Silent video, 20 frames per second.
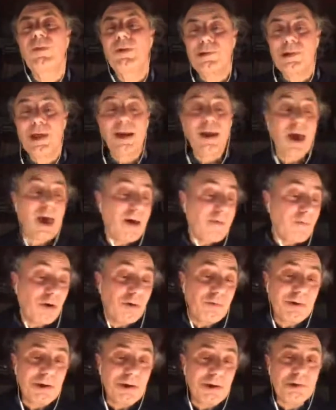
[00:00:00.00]
that I have
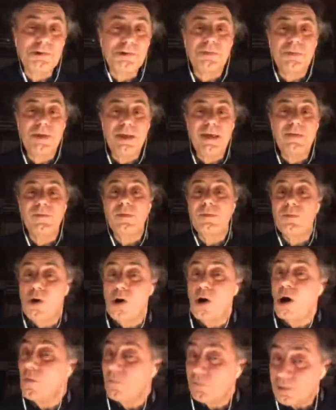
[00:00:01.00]
always with me, even more
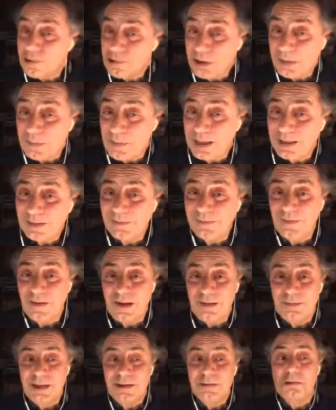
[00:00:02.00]
often than my guitar,
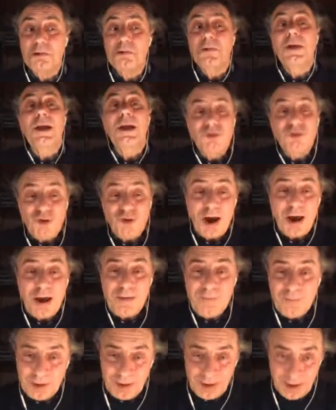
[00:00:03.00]
because when I
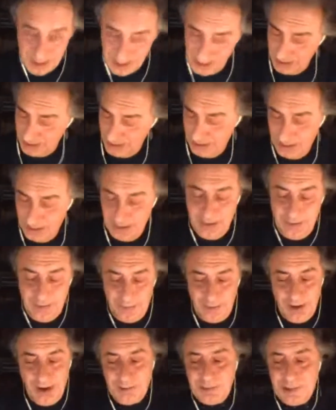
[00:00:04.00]
drive, when
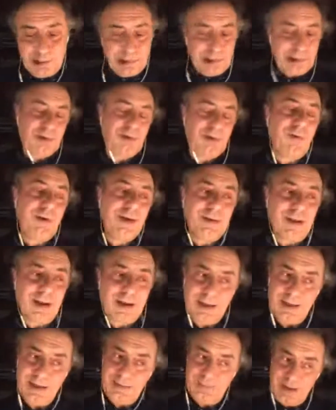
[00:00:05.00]
I'm in the street, I
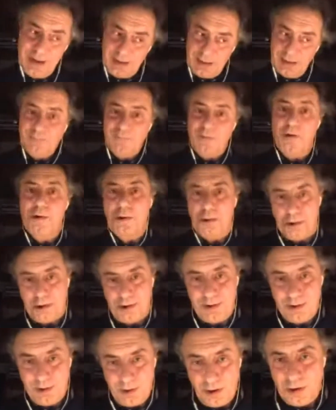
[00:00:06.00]
can
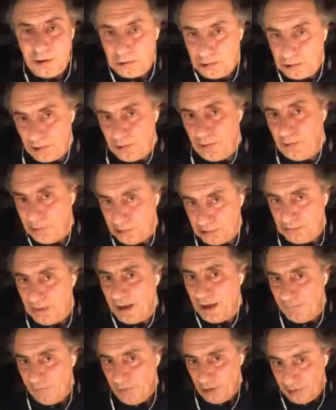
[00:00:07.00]
function also with my
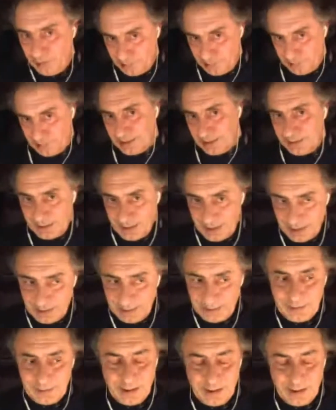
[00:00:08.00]
voice and